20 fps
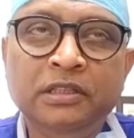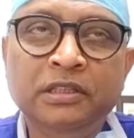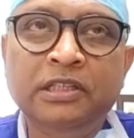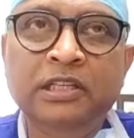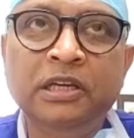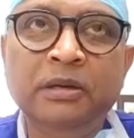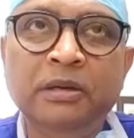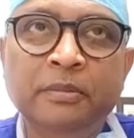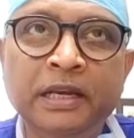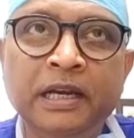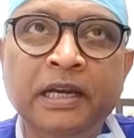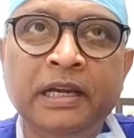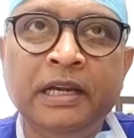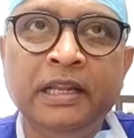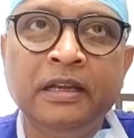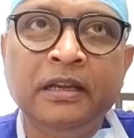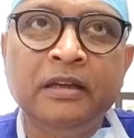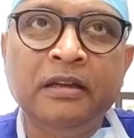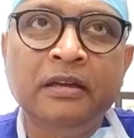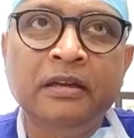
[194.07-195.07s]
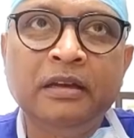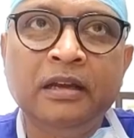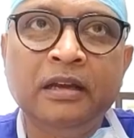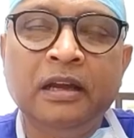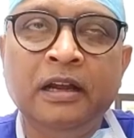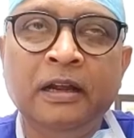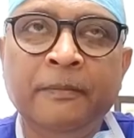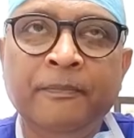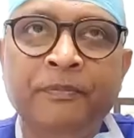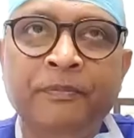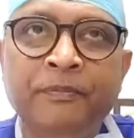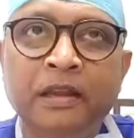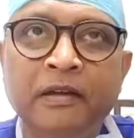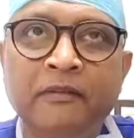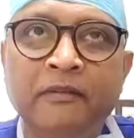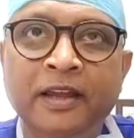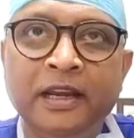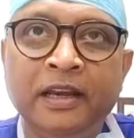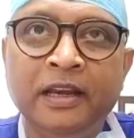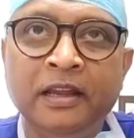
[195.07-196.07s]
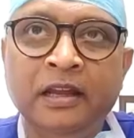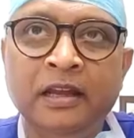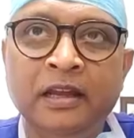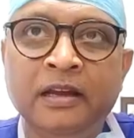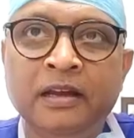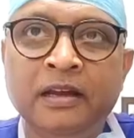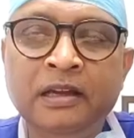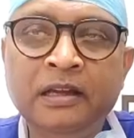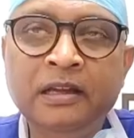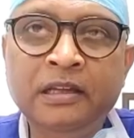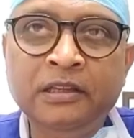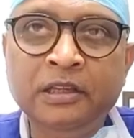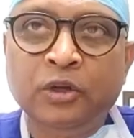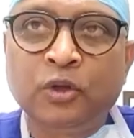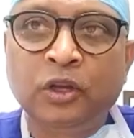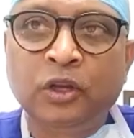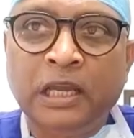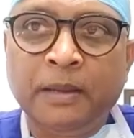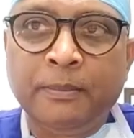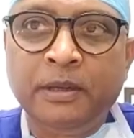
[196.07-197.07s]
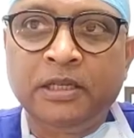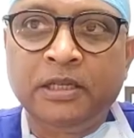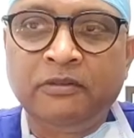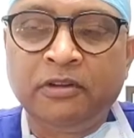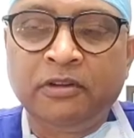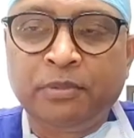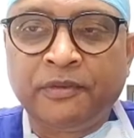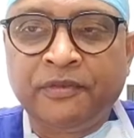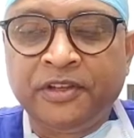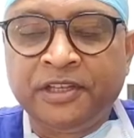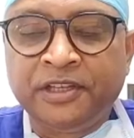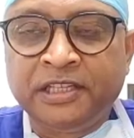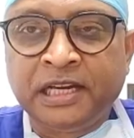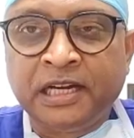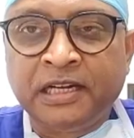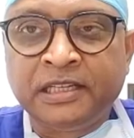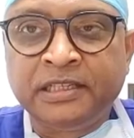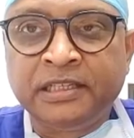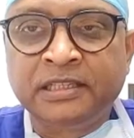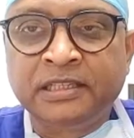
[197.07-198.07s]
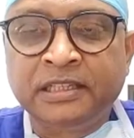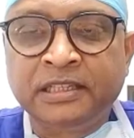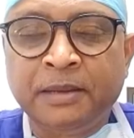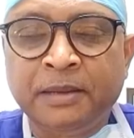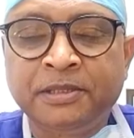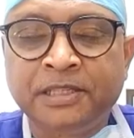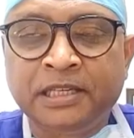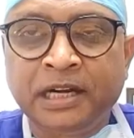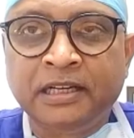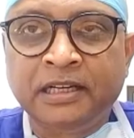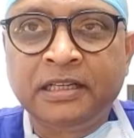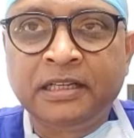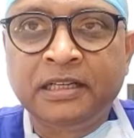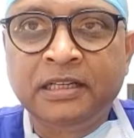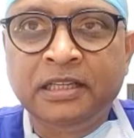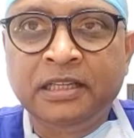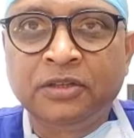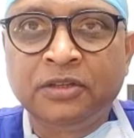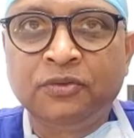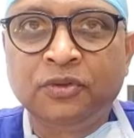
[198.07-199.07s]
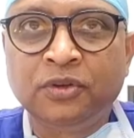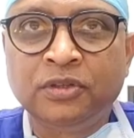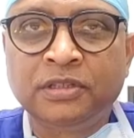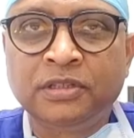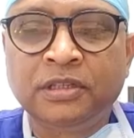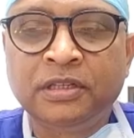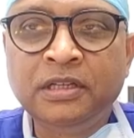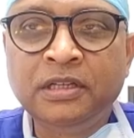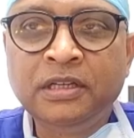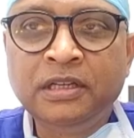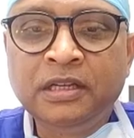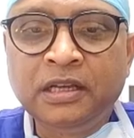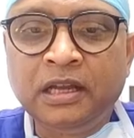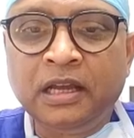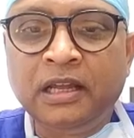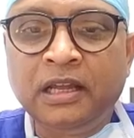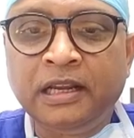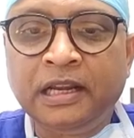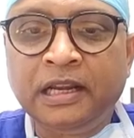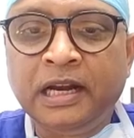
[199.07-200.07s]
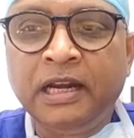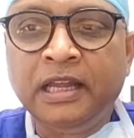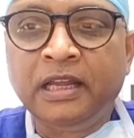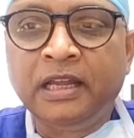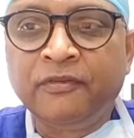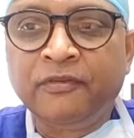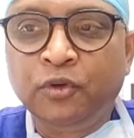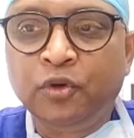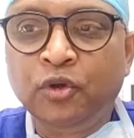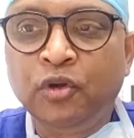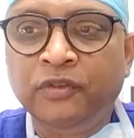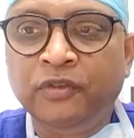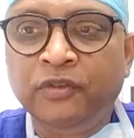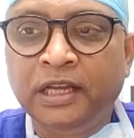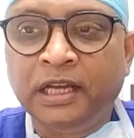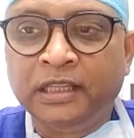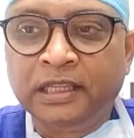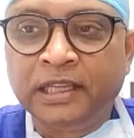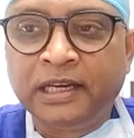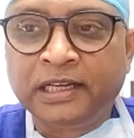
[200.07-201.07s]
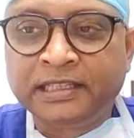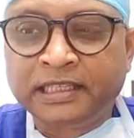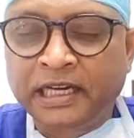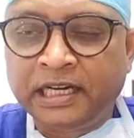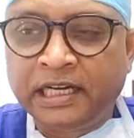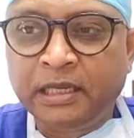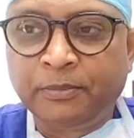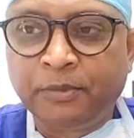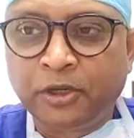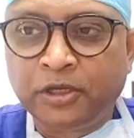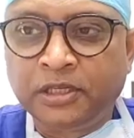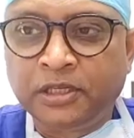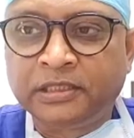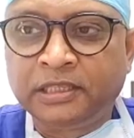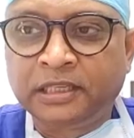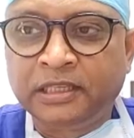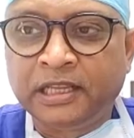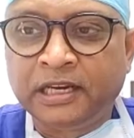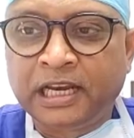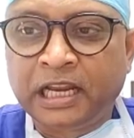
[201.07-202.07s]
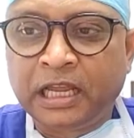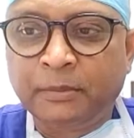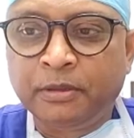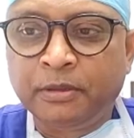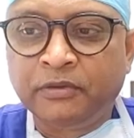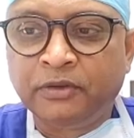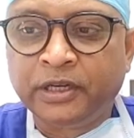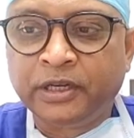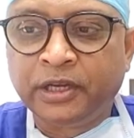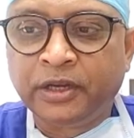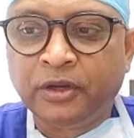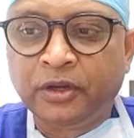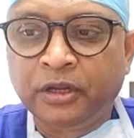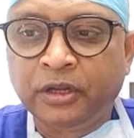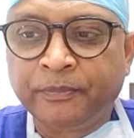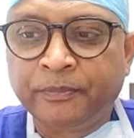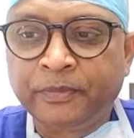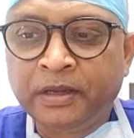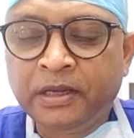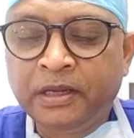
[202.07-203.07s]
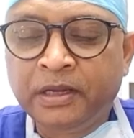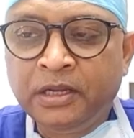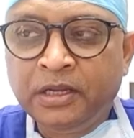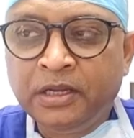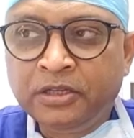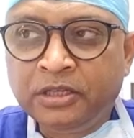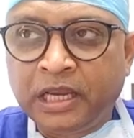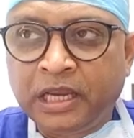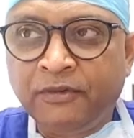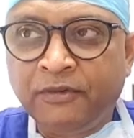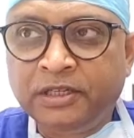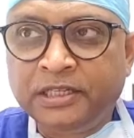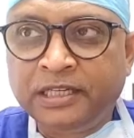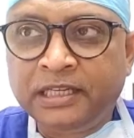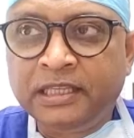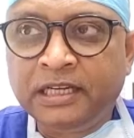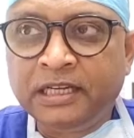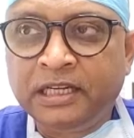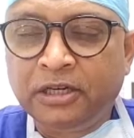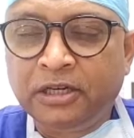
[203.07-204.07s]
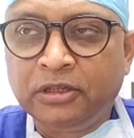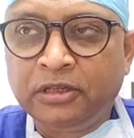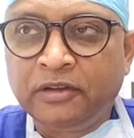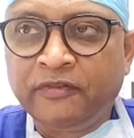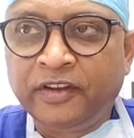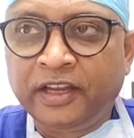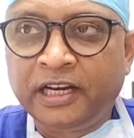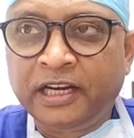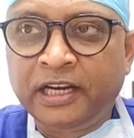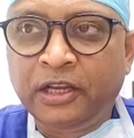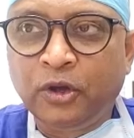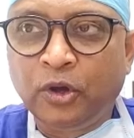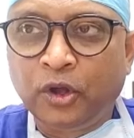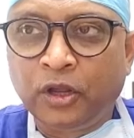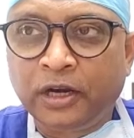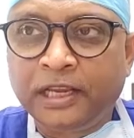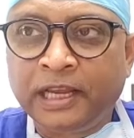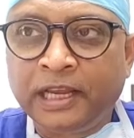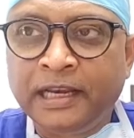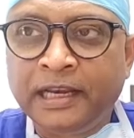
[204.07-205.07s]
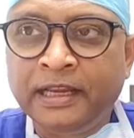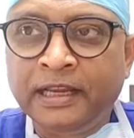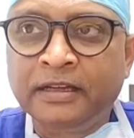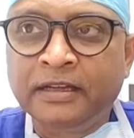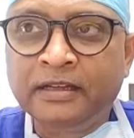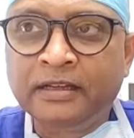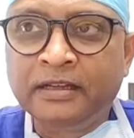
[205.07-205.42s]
germinating when the collaboration with Professor Chatterjee's lab started. This was regarding a few of the other exciting projects that their lab is working on. So I would say that it was a fairly organic,